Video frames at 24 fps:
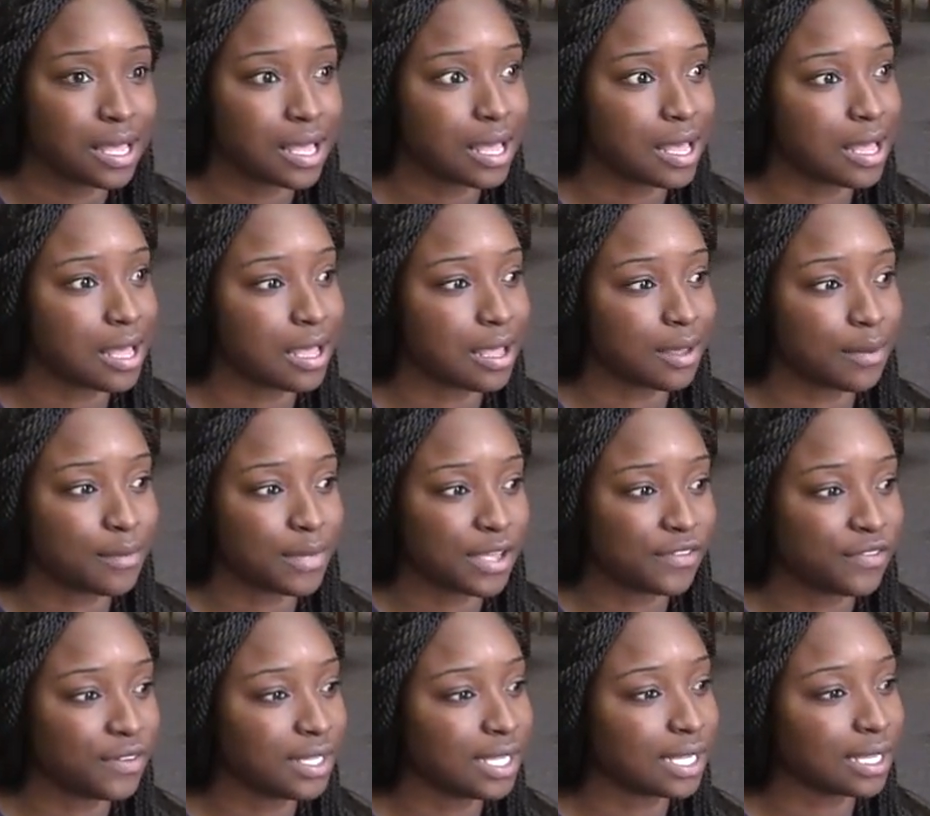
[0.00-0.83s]

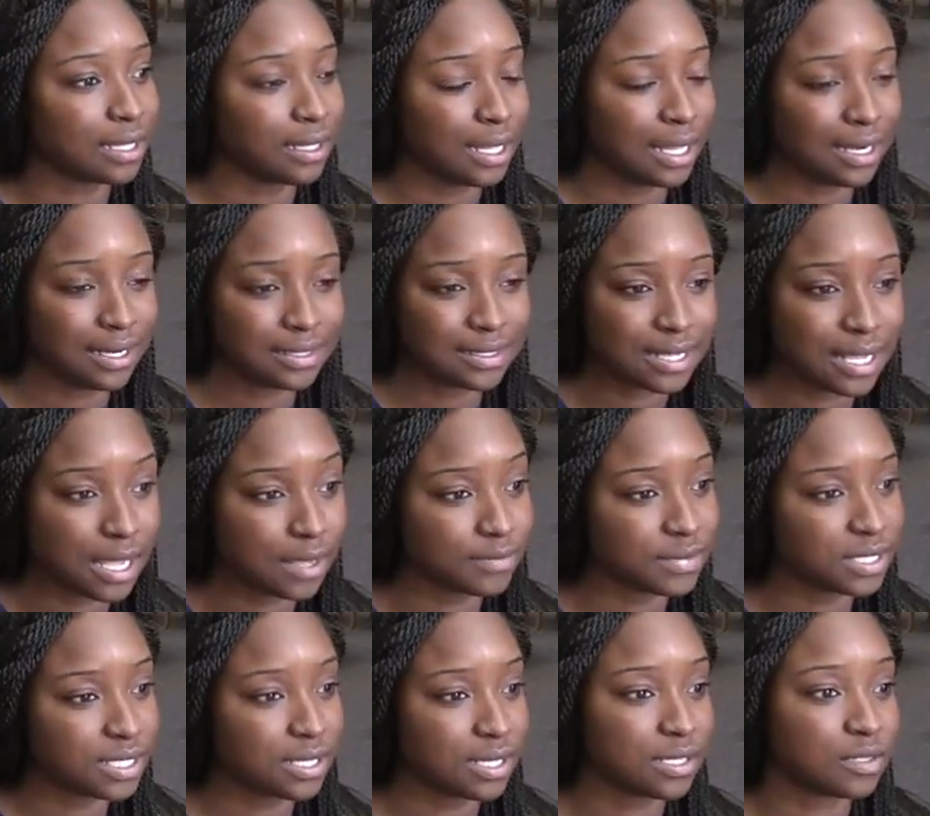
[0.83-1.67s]
I feel like a lot of
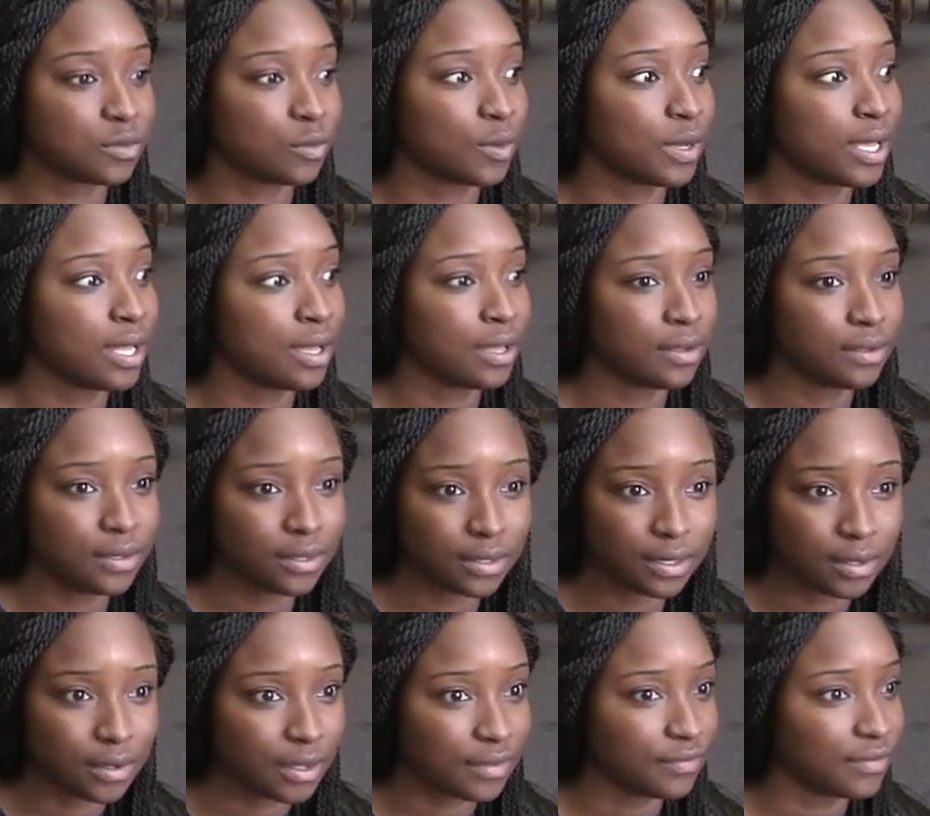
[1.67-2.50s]
times it's just, well,
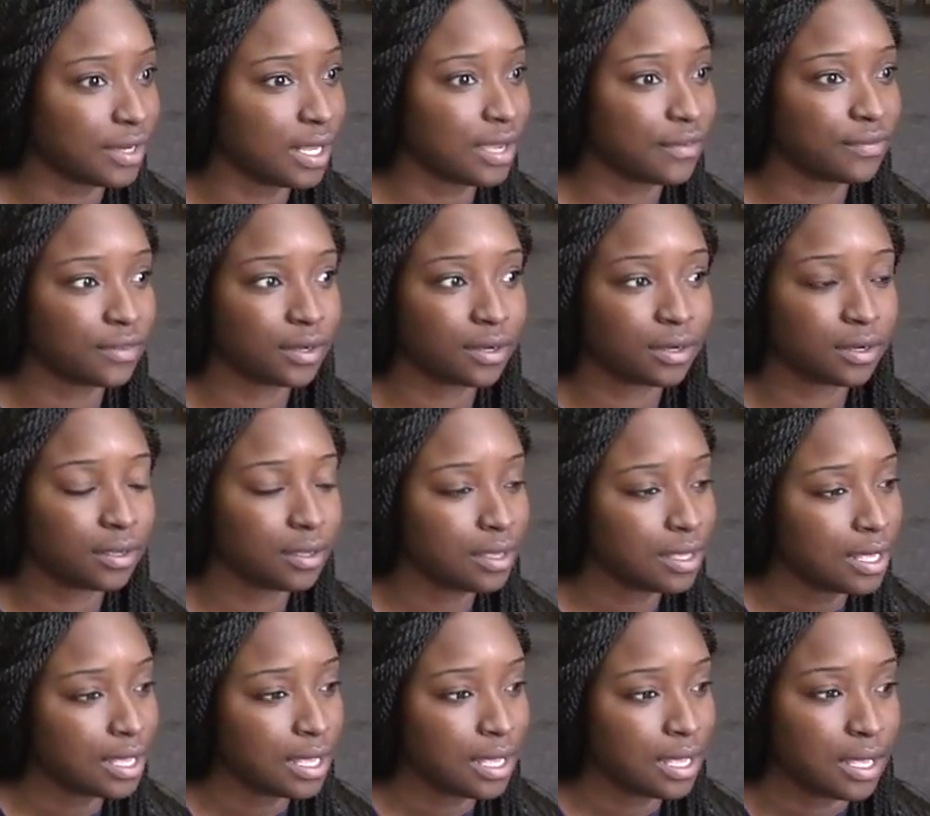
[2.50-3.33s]
you know, I've never
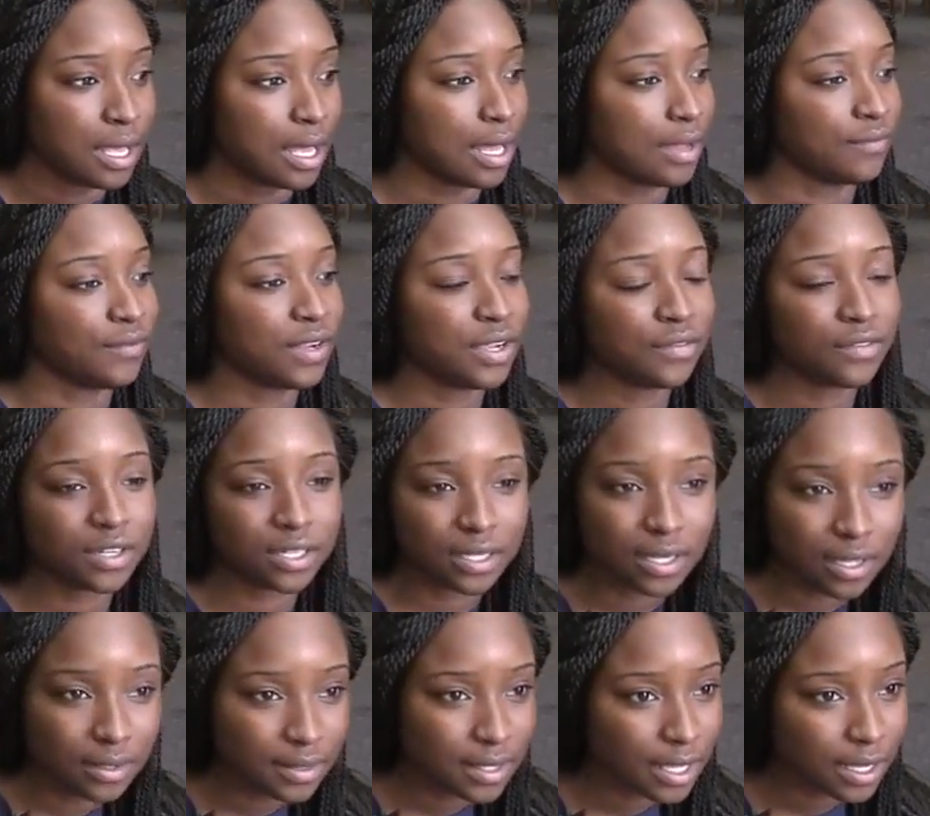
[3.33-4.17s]

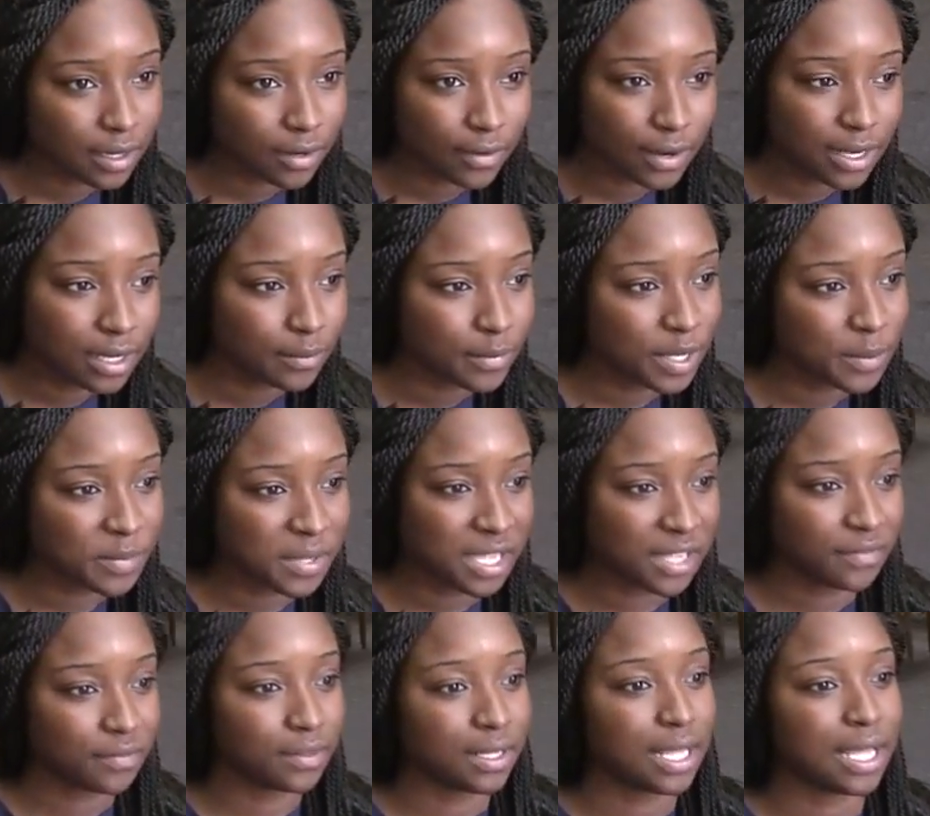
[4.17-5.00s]
done that great in my
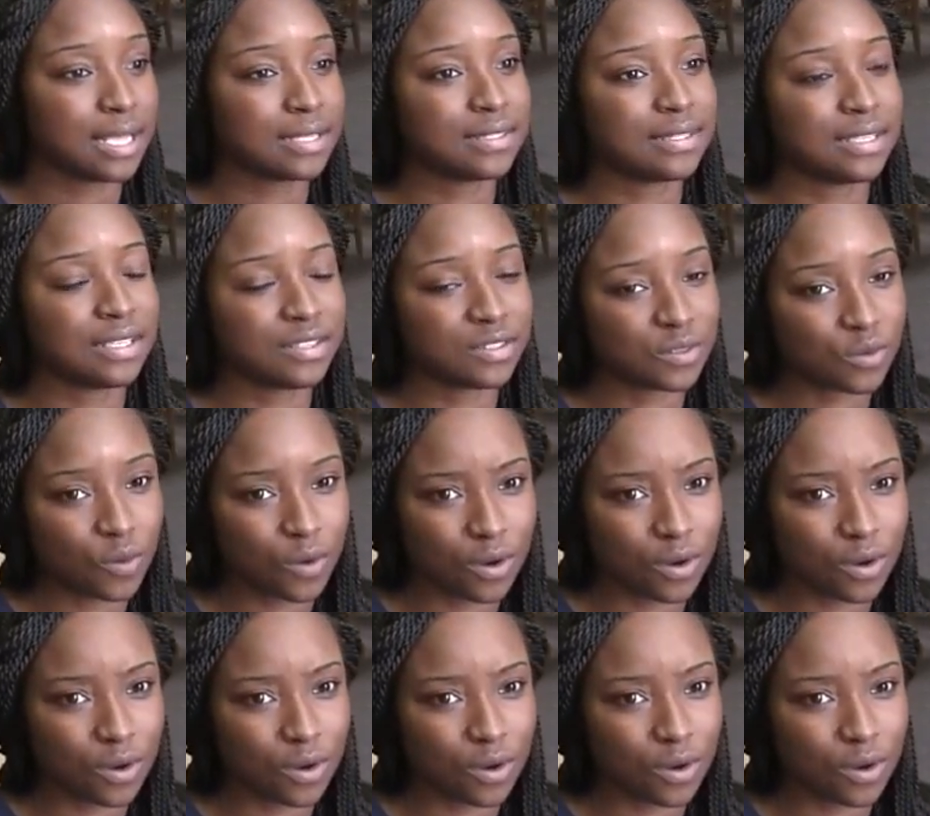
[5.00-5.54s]
math classes.